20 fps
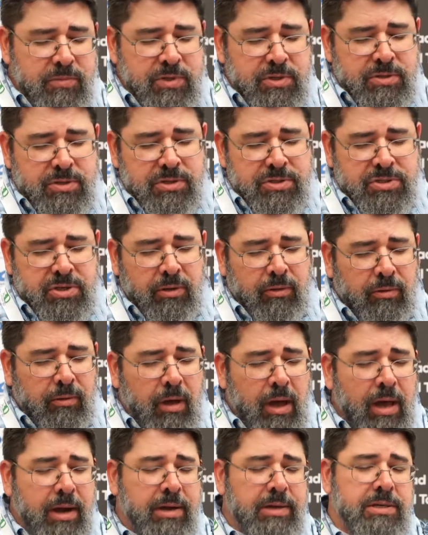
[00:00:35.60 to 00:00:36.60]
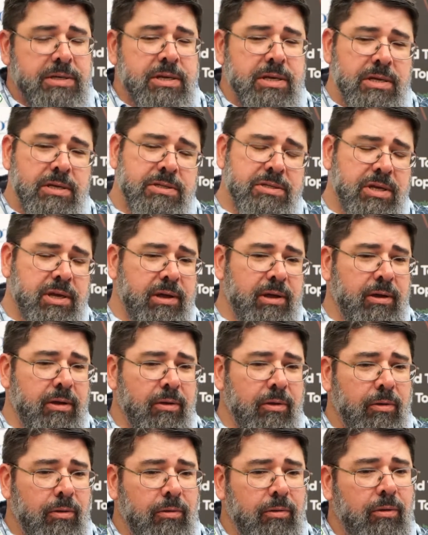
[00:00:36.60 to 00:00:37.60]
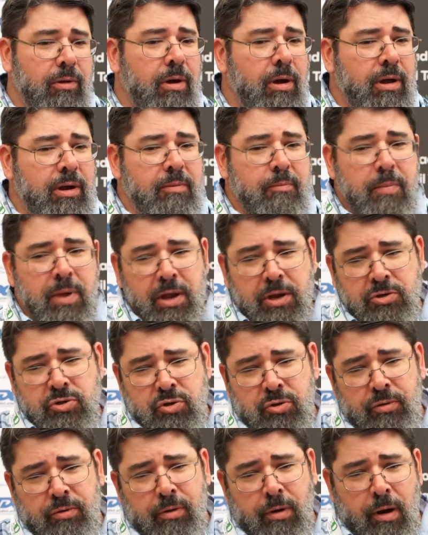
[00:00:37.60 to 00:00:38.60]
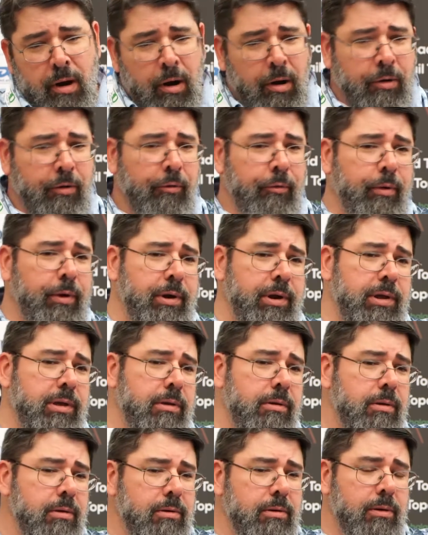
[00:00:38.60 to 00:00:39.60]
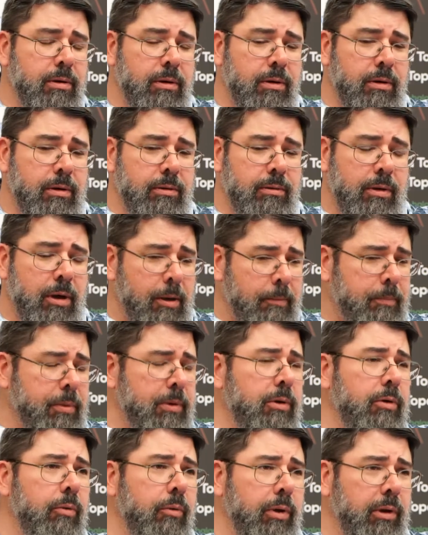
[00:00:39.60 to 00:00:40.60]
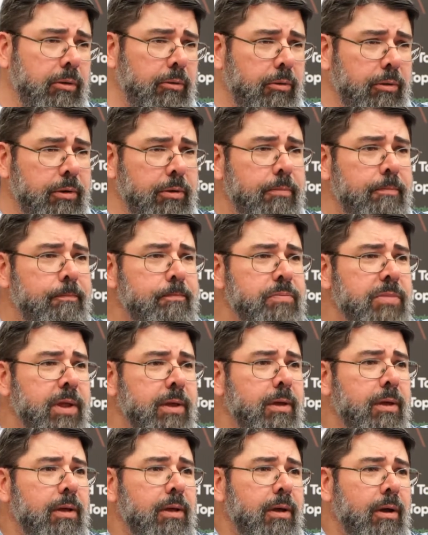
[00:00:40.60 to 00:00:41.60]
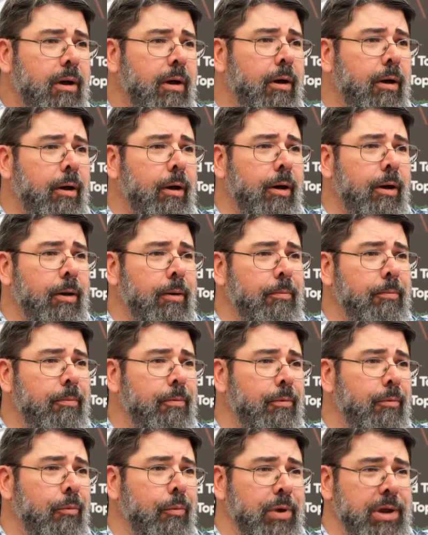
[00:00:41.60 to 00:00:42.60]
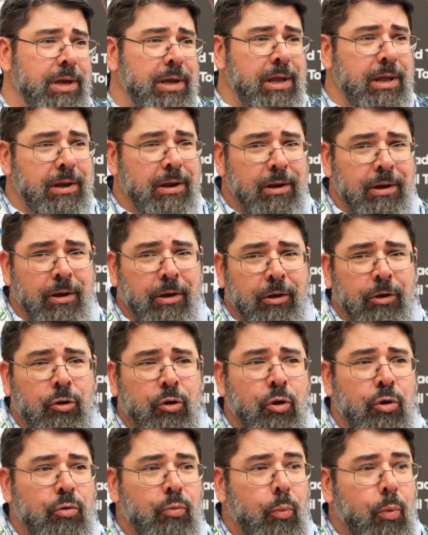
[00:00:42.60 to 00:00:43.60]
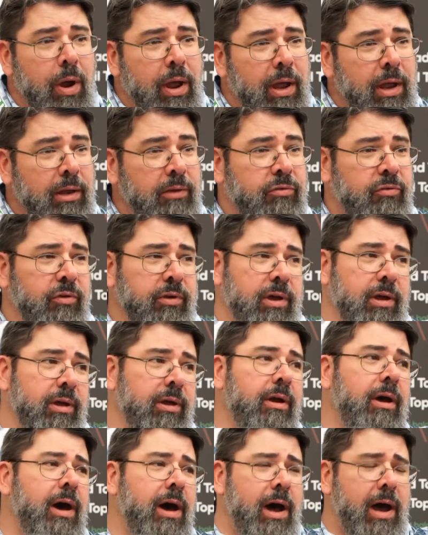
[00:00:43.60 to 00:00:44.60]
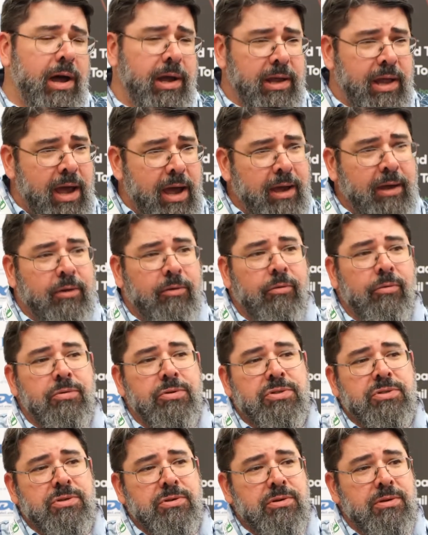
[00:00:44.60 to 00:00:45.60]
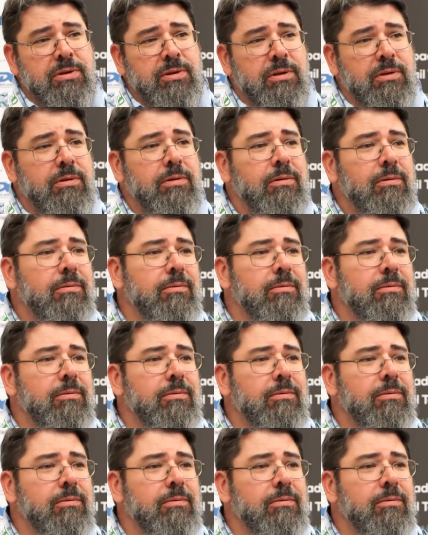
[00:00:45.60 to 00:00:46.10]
just a lot of detail on a major artery up in New England. We needed a good way to get high accuracy